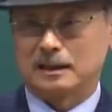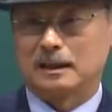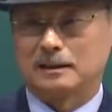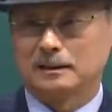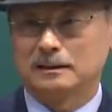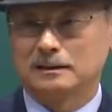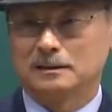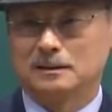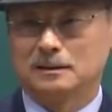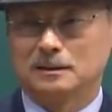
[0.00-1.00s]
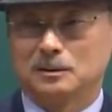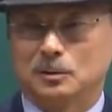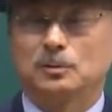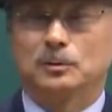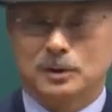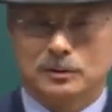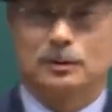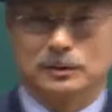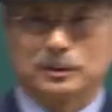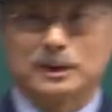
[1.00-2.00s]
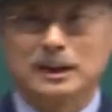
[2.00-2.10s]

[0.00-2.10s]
to young people who are struggling